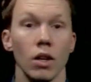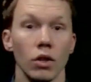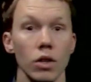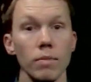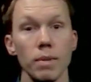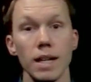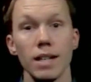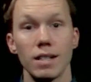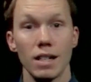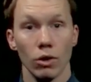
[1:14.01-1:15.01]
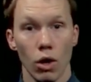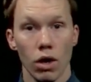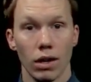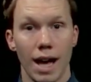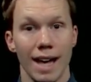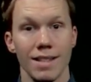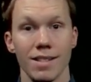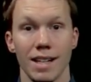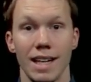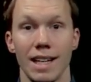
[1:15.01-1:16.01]
could be
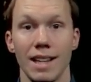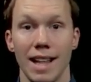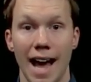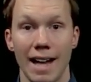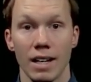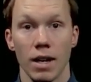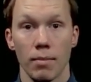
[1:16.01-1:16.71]
delocalized in that